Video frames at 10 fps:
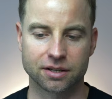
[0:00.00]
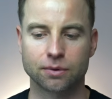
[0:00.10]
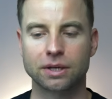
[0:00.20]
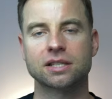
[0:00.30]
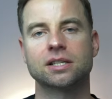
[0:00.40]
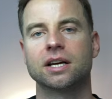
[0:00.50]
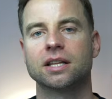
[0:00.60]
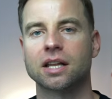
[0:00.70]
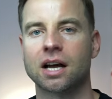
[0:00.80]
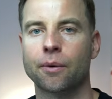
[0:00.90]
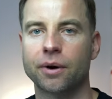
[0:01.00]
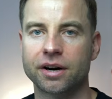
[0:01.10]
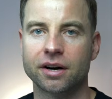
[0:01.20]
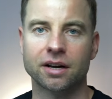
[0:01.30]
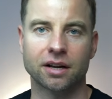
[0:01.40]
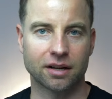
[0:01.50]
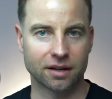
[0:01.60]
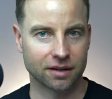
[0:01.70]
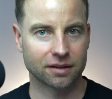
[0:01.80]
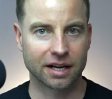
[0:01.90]
So let's say that our
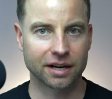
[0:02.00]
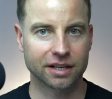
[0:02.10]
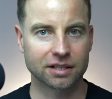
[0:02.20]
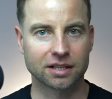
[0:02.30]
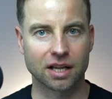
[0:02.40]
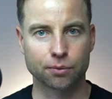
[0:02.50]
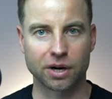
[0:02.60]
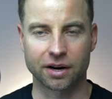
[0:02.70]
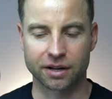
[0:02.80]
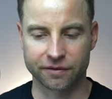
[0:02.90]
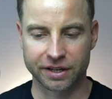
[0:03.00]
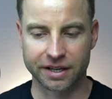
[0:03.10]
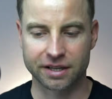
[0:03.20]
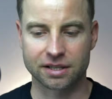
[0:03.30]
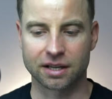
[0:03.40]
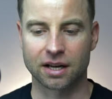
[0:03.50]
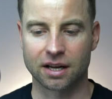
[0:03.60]
target that we are advertising